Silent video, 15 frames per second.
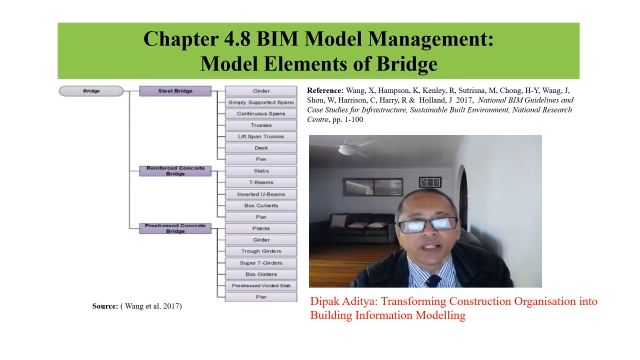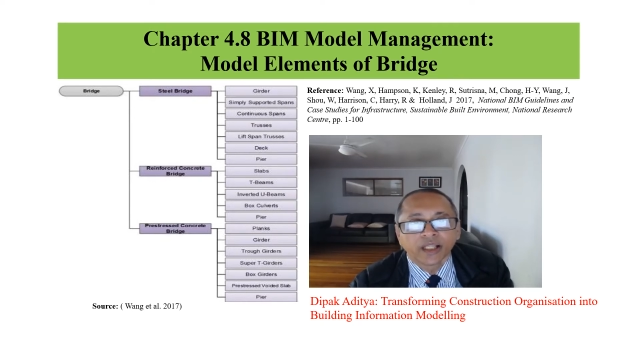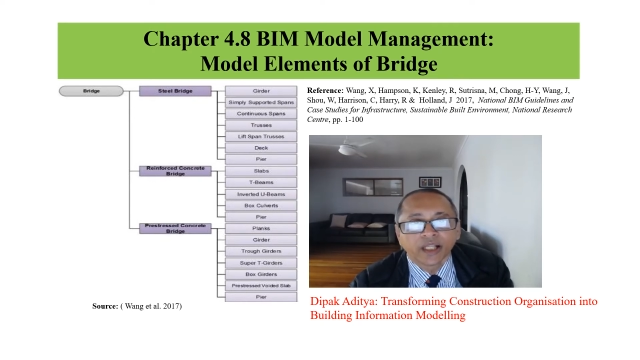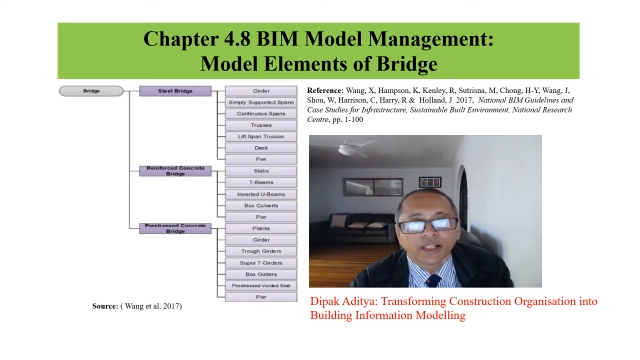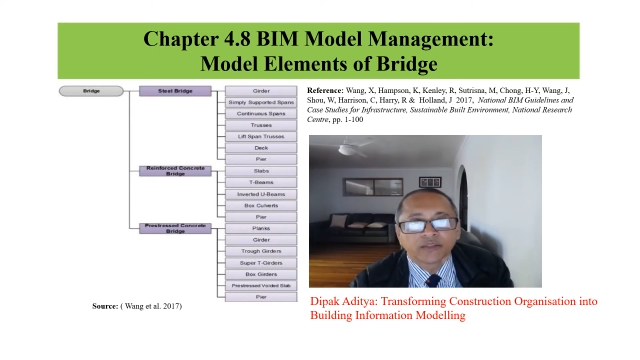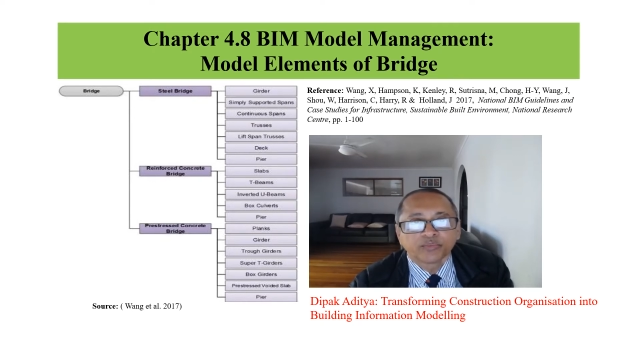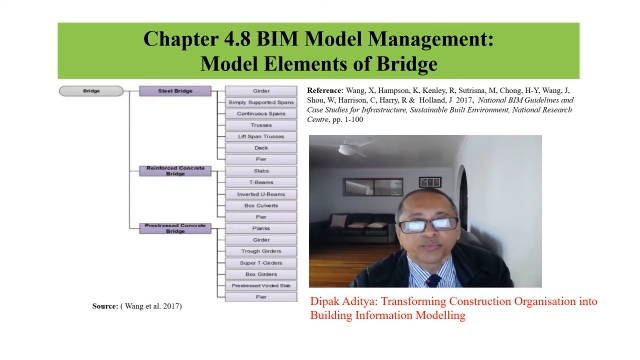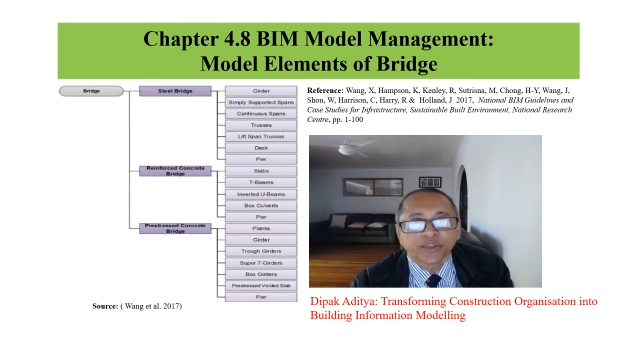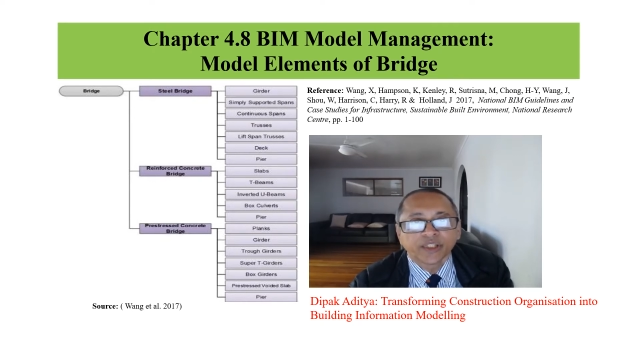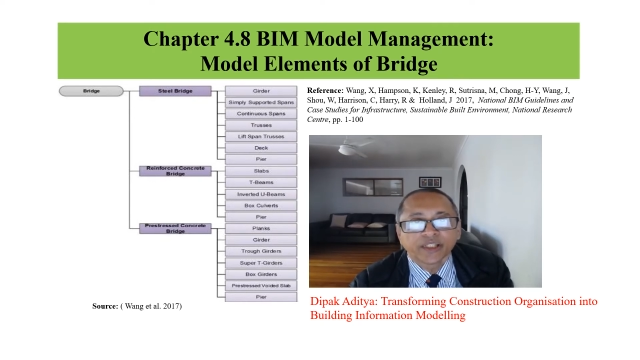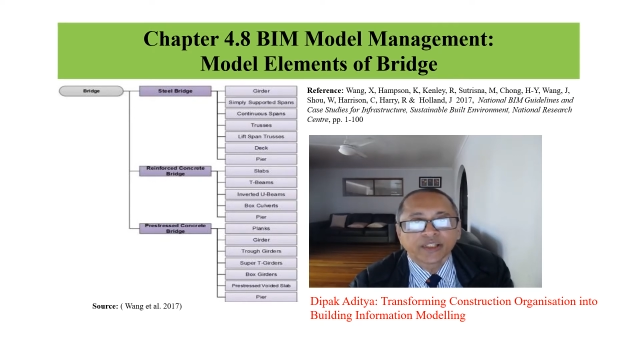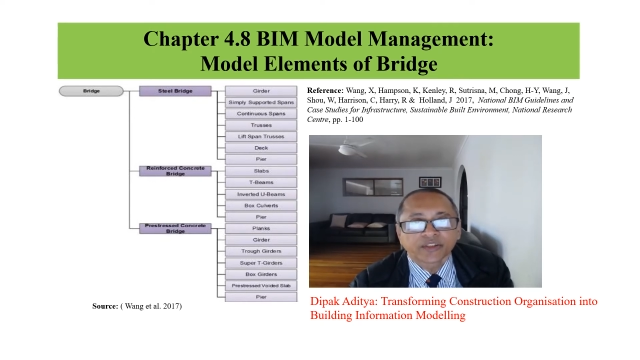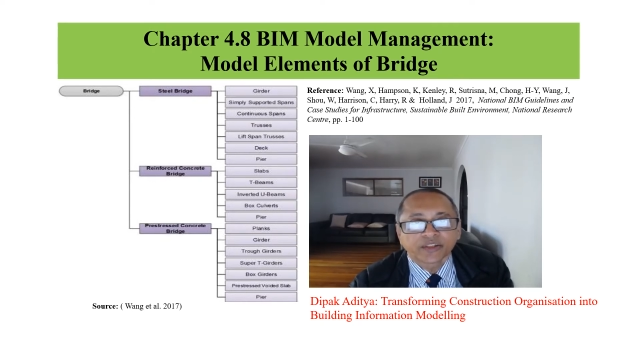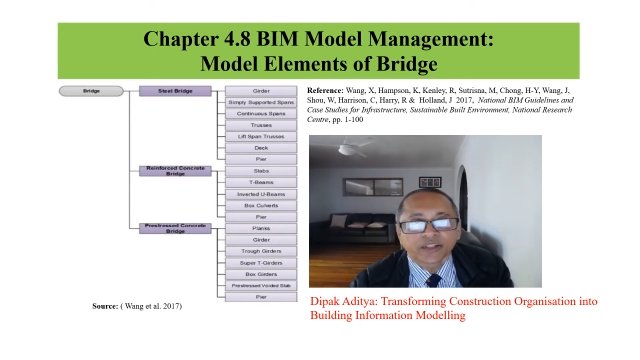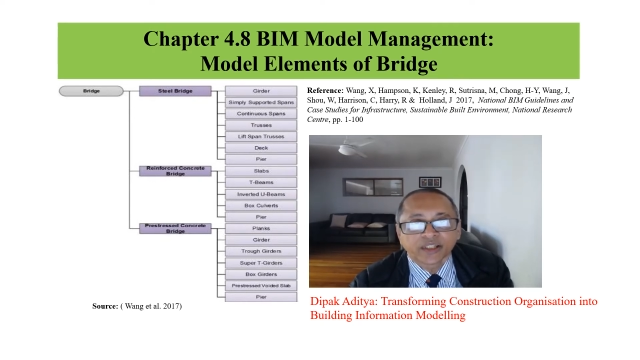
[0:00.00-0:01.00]
and
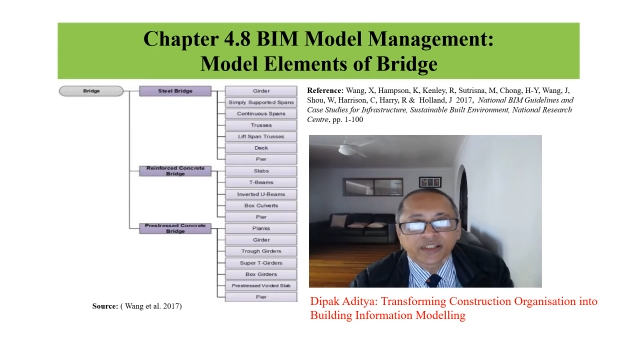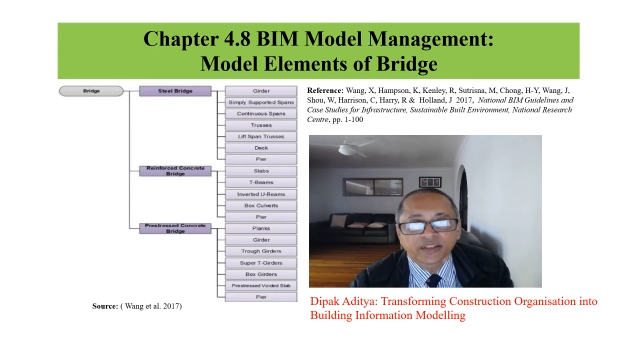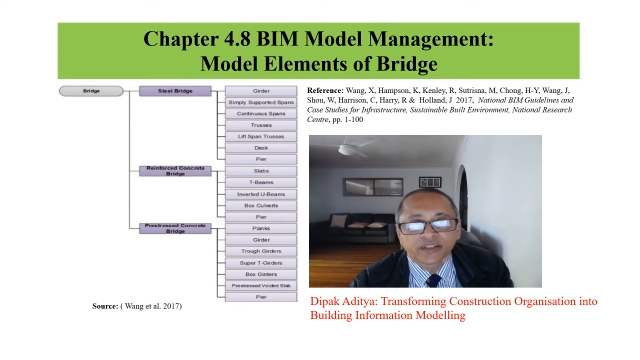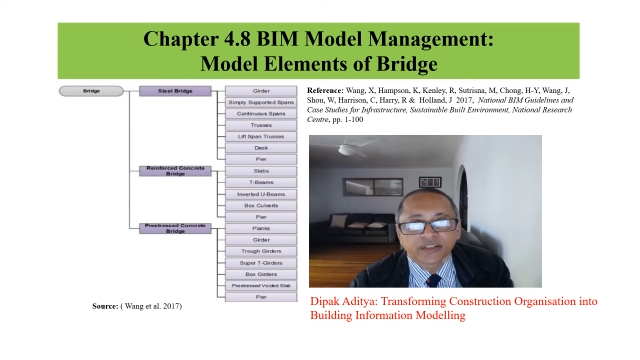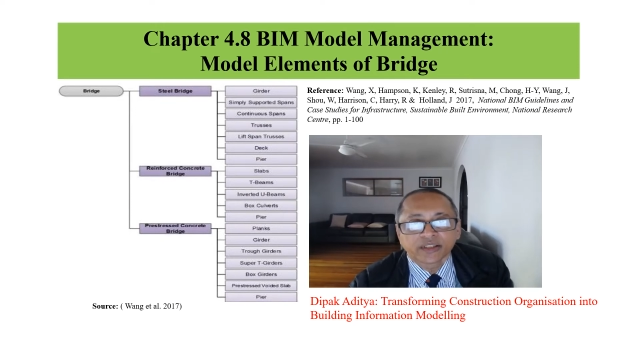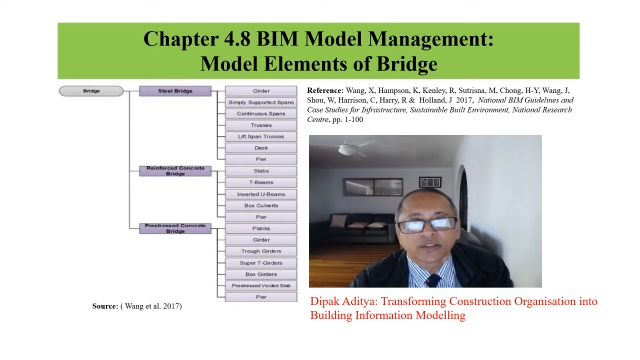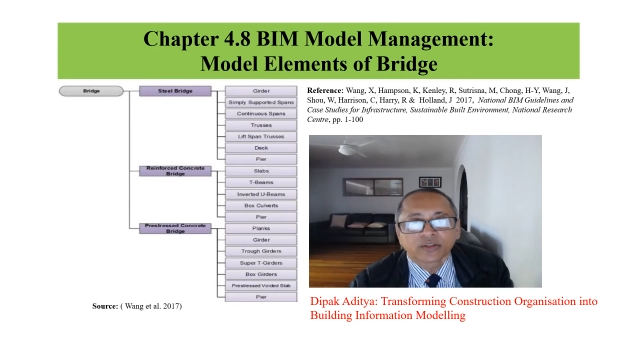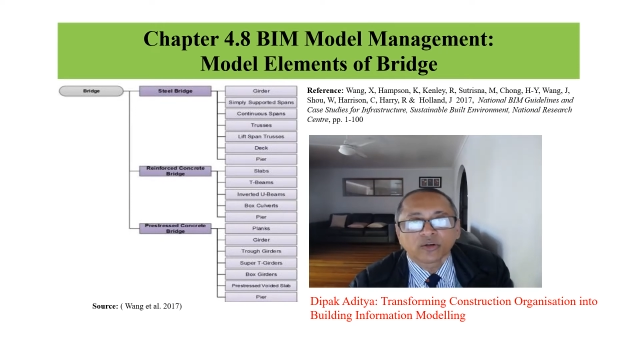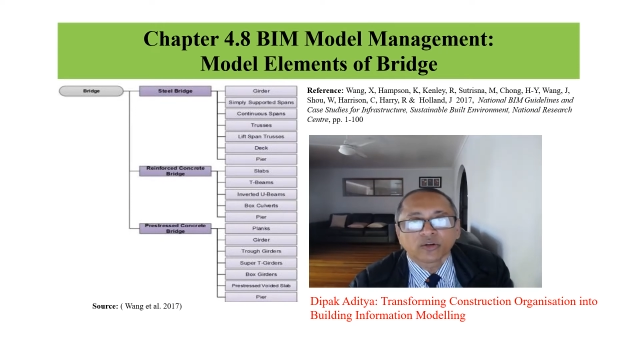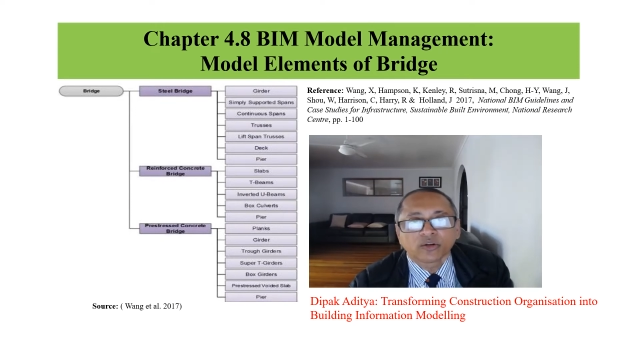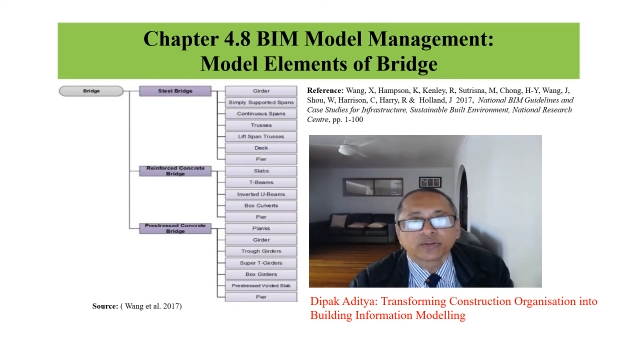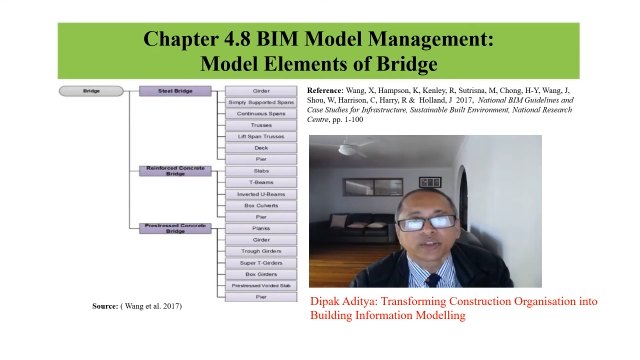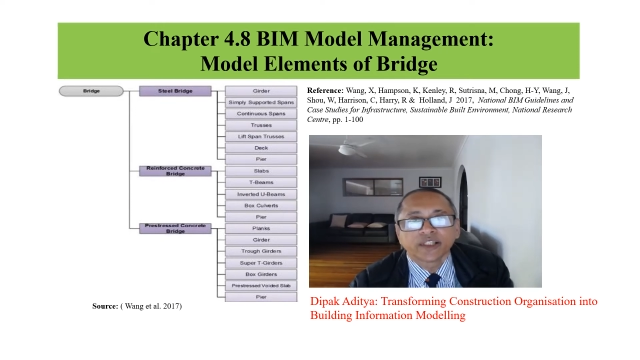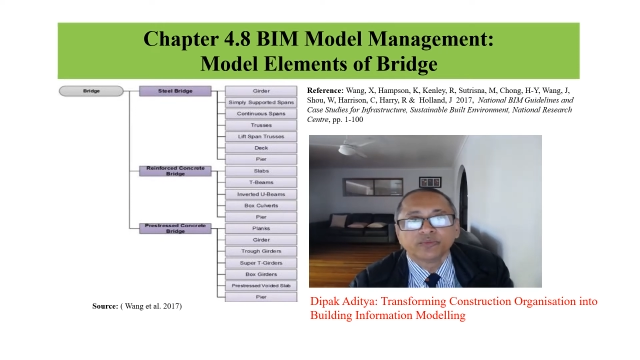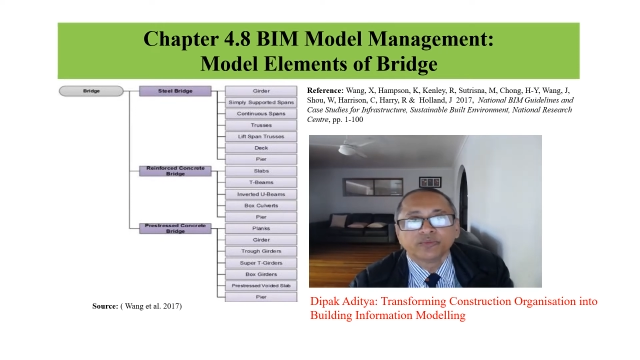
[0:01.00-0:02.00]
pre-stressed
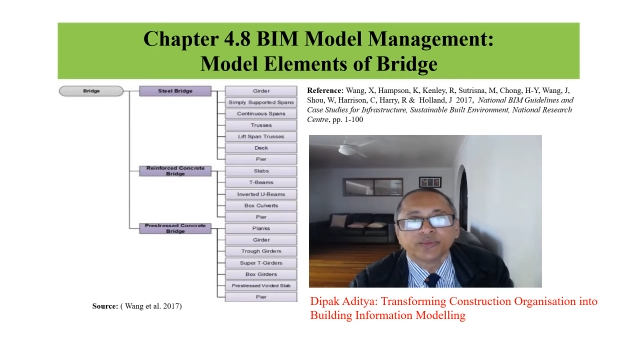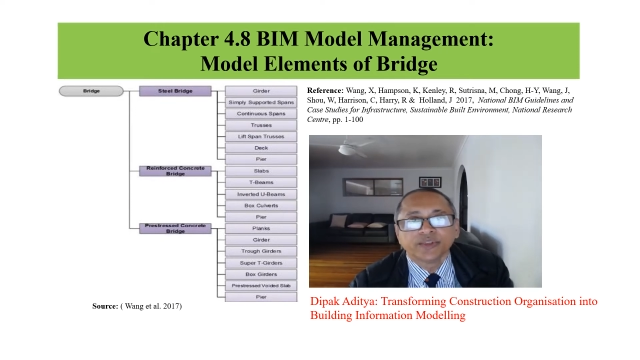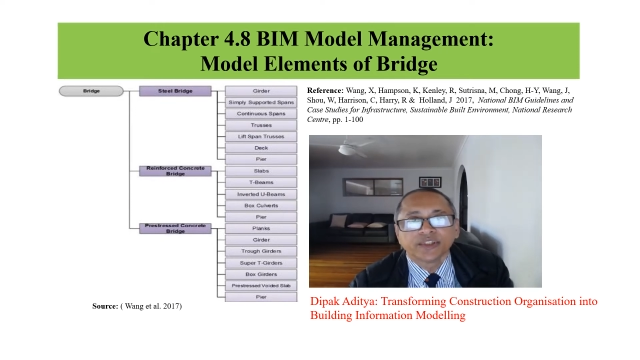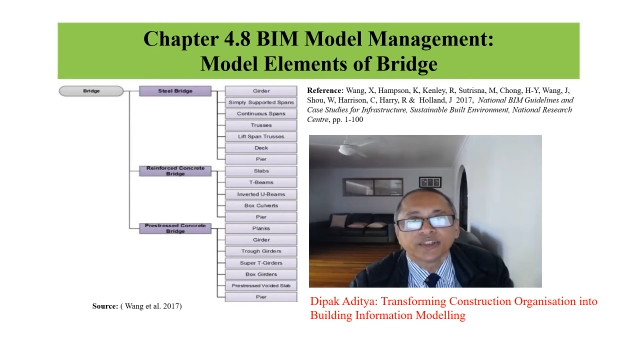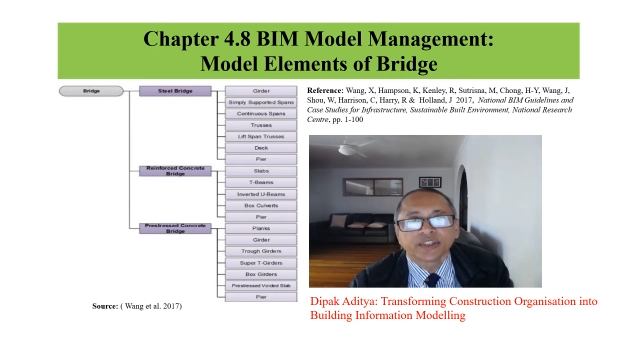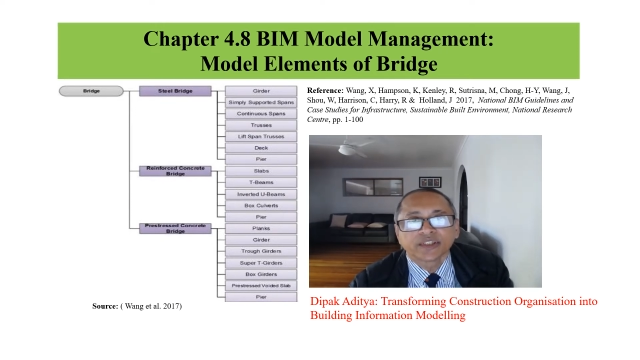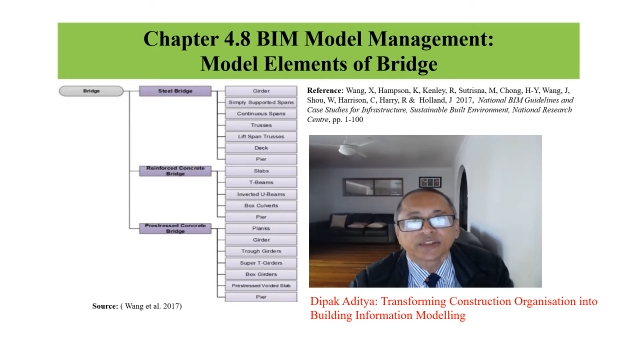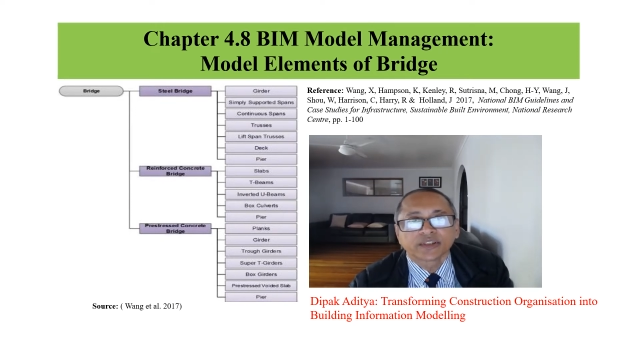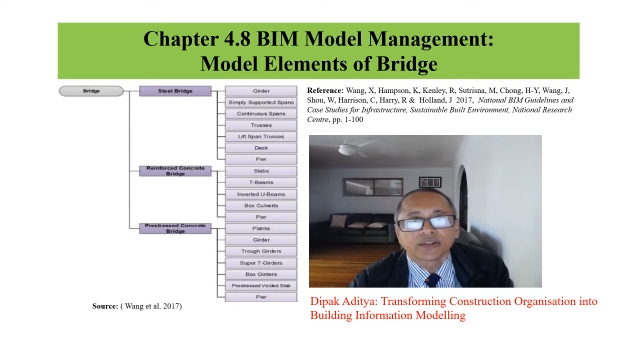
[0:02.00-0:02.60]
concrete bridges.